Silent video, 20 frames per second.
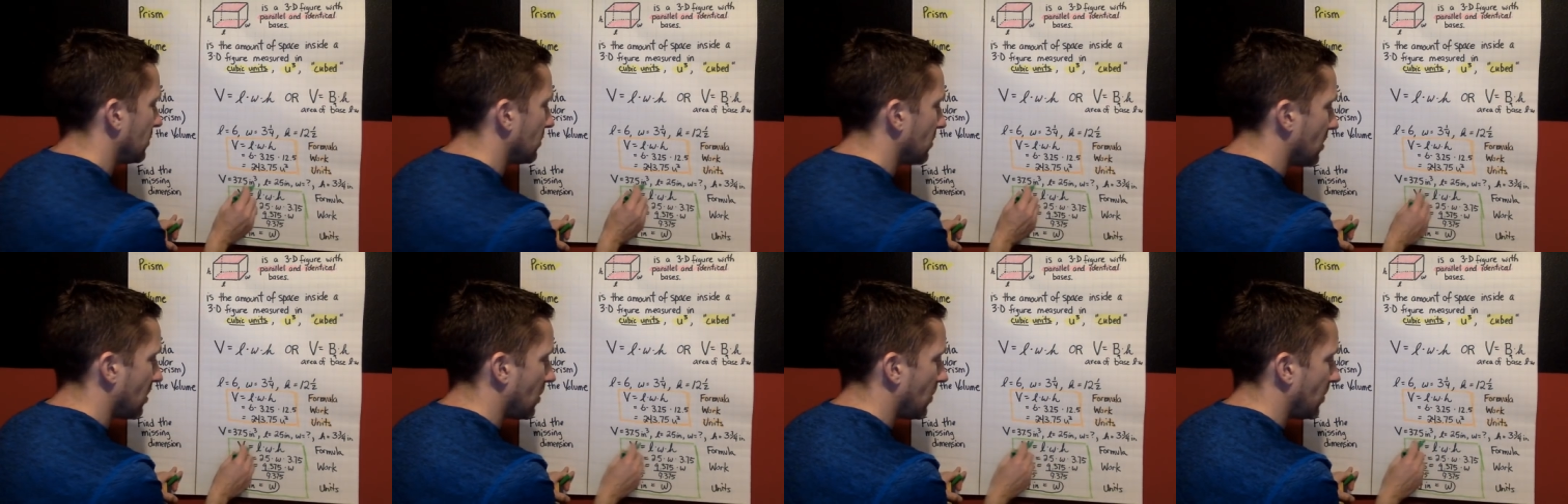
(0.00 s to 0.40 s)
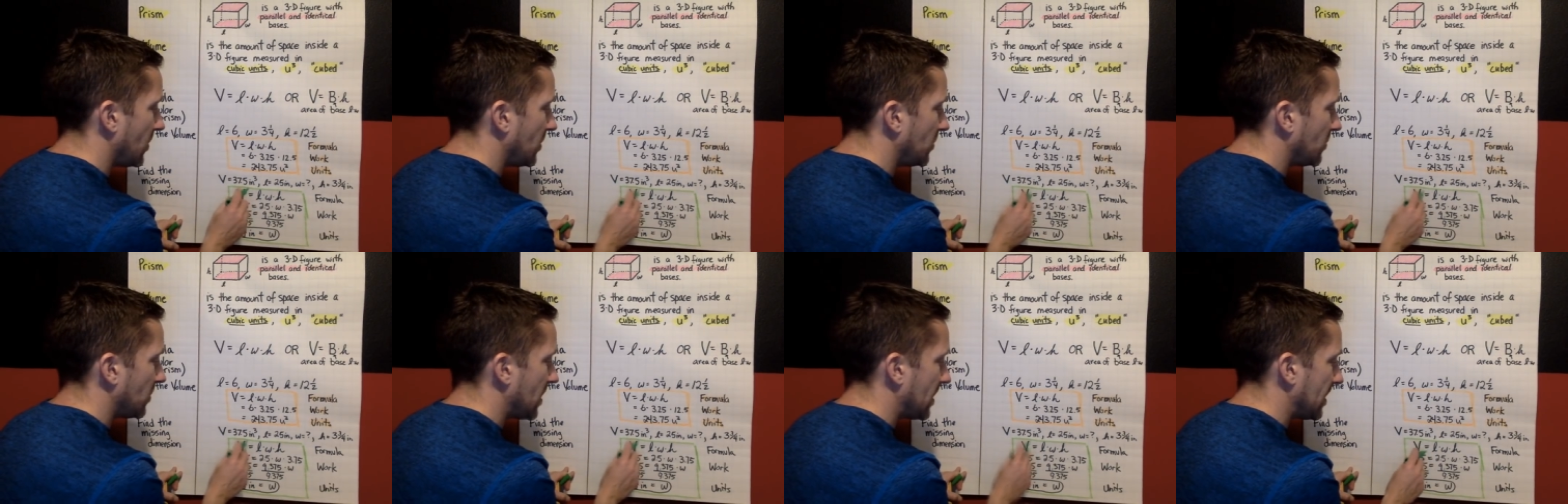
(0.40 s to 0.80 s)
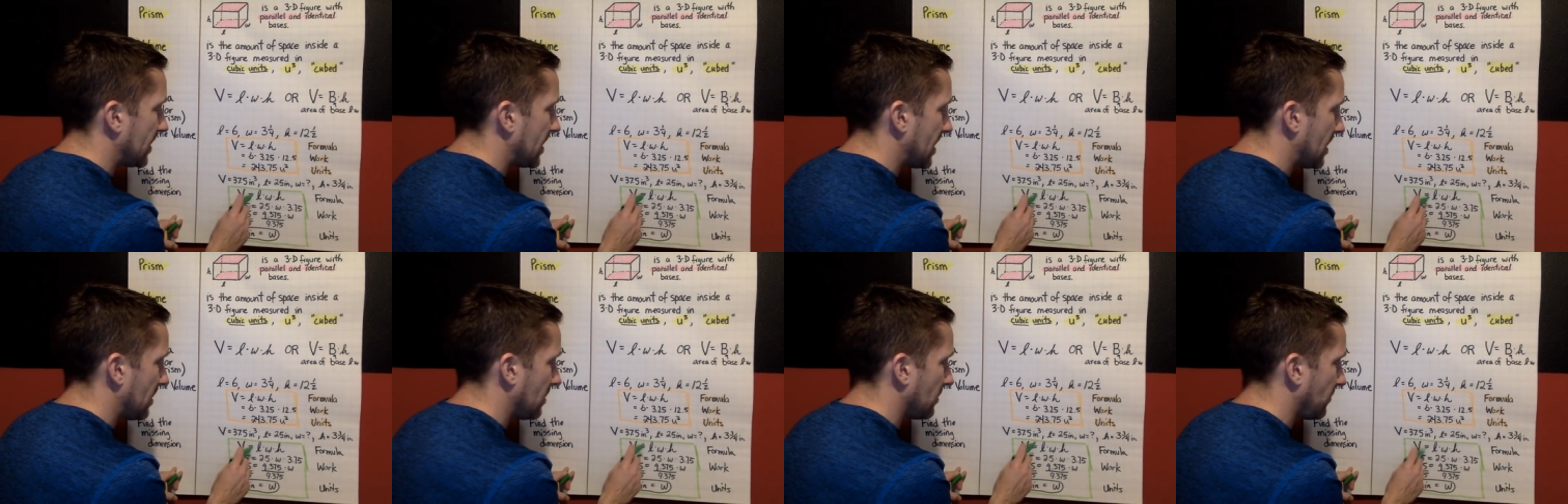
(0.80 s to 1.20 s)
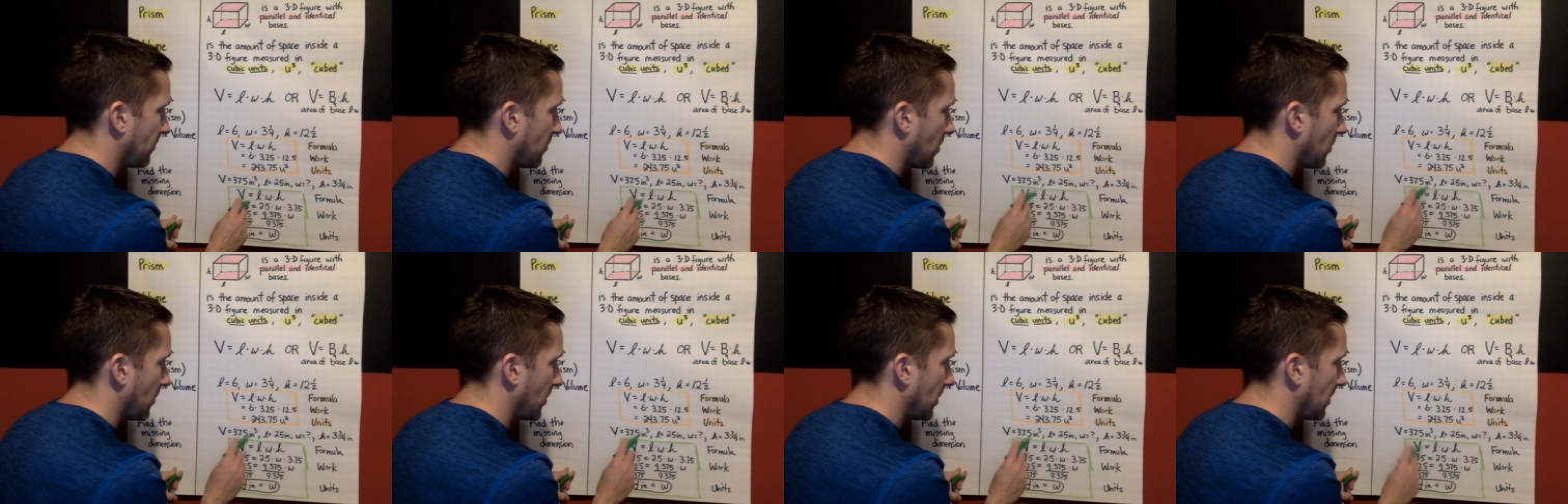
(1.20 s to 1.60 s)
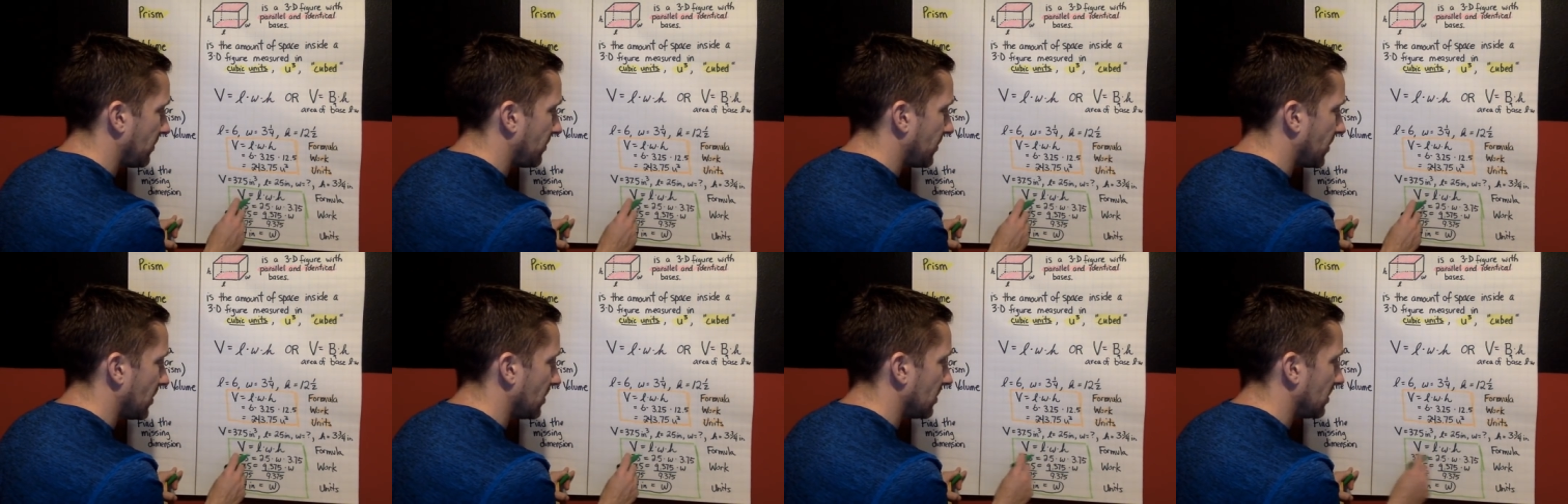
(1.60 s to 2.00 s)
You're always writing down the formula
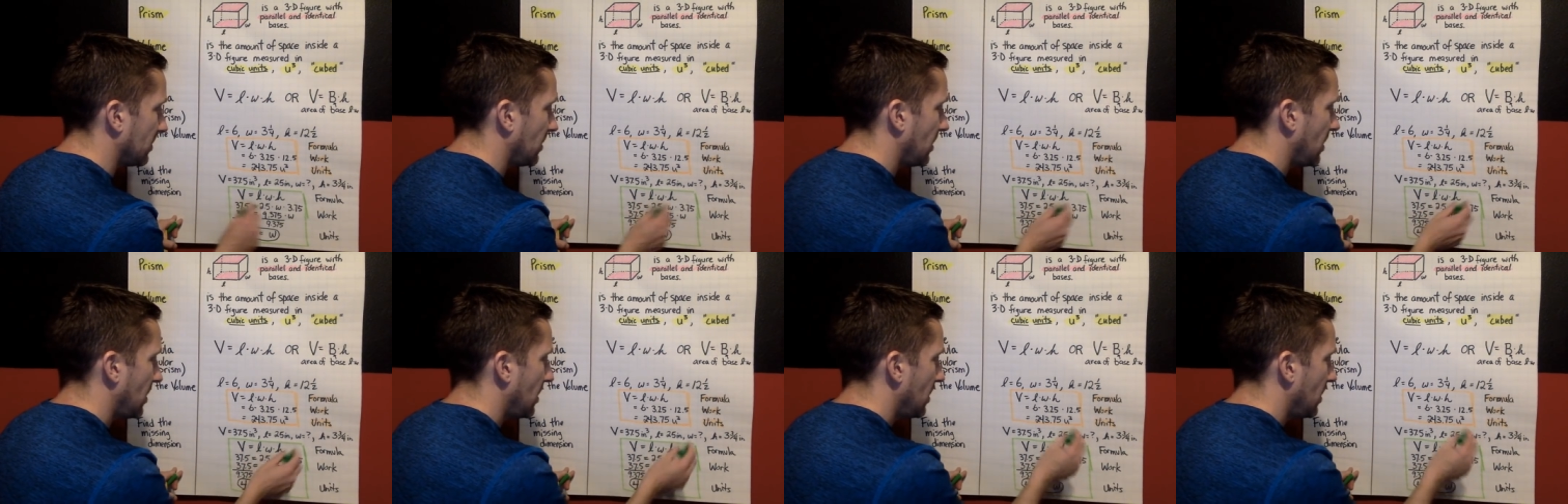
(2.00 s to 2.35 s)
first,